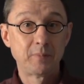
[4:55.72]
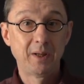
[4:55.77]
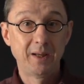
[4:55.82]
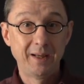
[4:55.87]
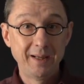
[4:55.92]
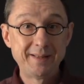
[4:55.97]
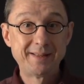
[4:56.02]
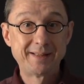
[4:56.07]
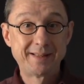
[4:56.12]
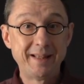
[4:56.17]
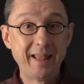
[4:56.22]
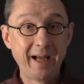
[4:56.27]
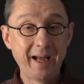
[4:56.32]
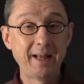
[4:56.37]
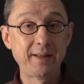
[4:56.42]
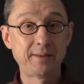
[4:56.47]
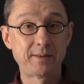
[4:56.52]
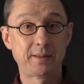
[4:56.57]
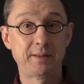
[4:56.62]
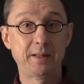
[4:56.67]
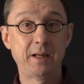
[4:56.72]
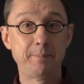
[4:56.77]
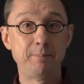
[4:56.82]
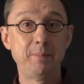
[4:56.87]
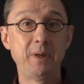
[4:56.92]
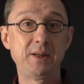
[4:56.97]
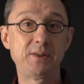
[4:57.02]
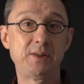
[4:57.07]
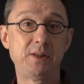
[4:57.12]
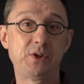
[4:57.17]
It's that
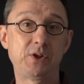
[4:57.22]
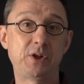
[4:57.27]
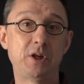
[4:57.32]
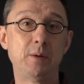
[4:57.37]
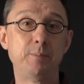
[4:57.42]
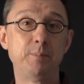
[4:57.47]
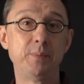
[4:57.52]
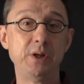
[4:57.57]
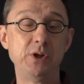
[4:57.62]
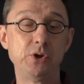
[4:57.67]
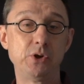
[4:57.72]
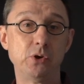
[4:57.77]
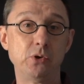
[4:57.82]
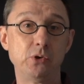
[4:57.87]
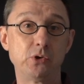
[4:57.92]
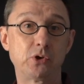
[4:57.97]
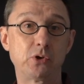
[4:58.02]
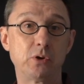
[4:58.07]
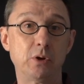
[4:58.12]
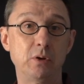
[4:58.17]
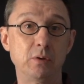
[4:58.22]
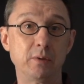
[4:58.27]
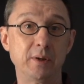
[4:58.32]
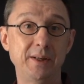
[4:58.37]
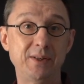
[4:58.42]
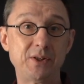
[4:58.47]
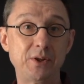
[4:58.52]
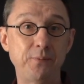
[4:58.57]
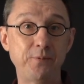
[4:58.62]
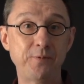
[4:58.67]
makes this company so strong.
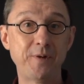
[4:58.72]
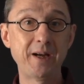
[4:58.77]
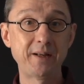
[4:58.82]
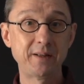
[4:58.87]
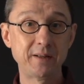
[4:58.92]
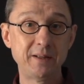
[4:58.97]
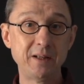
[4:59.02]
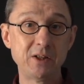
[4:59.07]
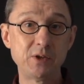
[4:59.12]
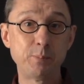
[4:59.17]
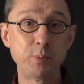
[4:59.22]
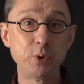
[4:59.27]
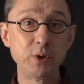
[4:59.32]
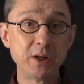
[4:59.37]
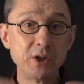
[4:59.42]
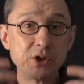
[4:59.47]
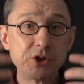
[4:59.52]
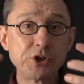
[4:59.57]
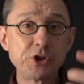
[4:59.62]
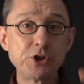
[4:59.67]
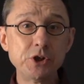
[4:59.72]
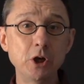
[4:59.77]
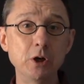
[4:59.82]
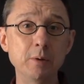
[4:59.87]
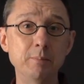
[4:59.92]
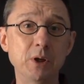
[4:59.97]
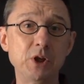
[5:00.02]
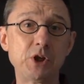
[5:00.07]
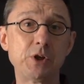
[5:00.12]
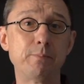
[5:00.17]
It's the fact that they're putting so
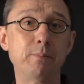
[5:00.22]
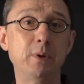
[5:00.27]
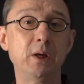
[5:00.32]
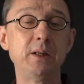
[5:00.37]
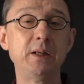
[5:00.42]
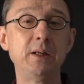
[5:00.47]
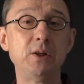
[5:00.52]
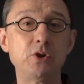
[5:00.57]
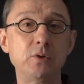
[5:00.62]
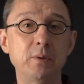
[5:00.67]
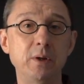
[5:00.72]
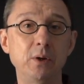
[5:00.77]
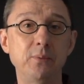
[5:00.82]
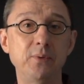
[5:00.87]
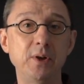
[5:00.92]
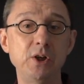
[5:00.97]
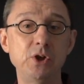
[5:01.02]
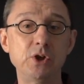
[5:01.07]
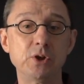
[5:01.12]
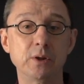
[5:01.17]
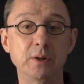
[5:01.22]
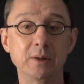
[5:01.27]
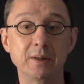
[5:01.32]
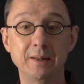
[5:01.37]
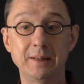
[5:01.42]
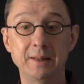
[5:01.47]
much money into innovation.